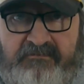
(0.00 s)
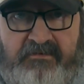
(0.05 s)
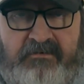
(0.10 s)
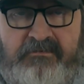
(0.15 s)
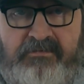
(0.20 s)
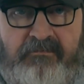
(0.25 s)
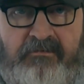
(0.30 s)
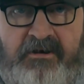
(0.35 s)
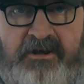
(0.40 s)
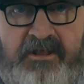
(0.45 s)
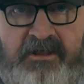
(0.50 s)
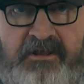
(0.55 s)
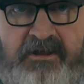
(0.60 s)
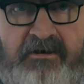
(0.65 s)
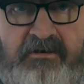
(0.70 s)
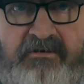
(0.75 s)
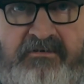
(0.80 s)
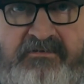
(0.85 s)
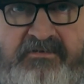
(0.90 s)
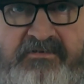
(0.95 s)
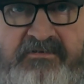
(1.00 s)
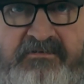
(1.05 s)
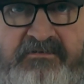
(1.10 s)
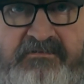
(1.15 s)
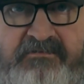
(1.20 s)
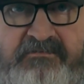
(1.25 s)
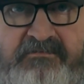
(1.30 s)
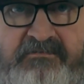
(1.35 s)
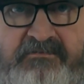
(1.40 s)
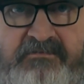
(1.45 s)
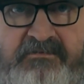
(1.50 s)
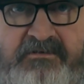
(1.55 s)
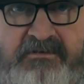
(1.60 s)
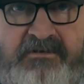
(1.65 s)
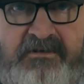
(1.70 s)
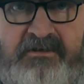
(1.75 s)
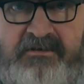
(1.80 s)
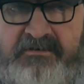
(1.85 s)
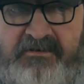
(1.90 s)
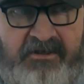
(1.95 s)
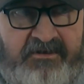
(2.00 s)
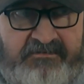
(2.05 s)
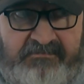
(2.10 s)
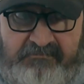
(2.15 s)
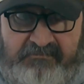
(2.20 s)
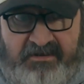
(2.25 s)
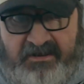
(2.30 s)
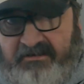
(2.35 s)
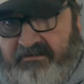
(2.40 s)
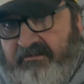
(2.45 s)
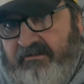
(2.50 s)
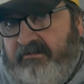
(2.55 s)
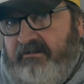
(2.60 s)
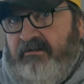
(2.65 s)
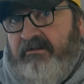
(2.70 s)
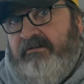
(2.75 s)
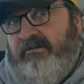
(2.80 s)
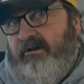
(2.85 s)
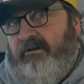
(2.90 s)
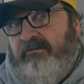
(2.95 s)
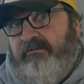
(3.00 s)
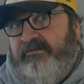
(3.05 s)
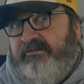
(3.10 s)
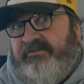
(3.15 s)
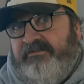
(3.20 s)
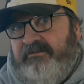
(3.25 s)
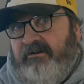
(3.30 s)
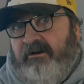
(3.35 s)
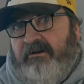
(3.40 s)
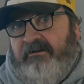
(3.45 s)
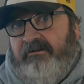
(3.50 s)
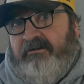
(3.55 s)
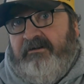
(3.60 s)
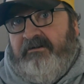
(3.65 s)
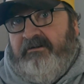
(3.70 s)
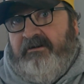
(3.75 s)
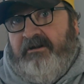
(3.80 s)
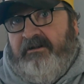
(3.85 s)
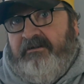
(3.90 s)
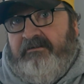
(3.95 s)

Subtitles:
for 20 years, doesn't mean you can go and start